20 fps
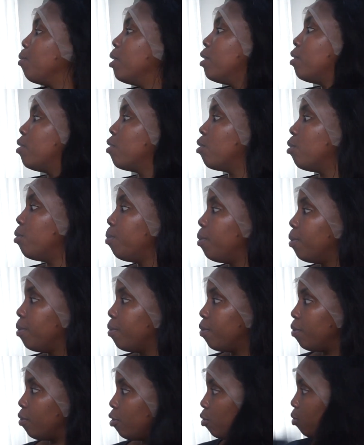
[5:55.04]
my top,
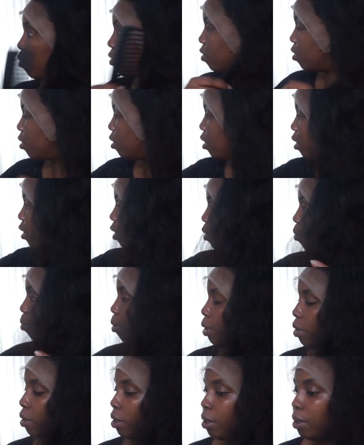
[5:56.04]
you'll see the hair
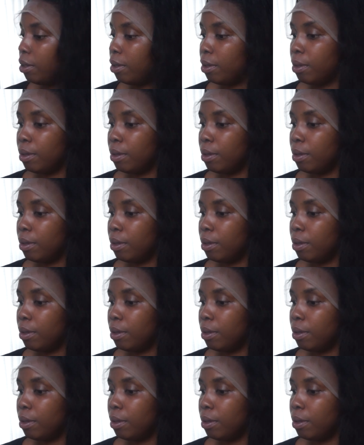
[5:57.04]
better.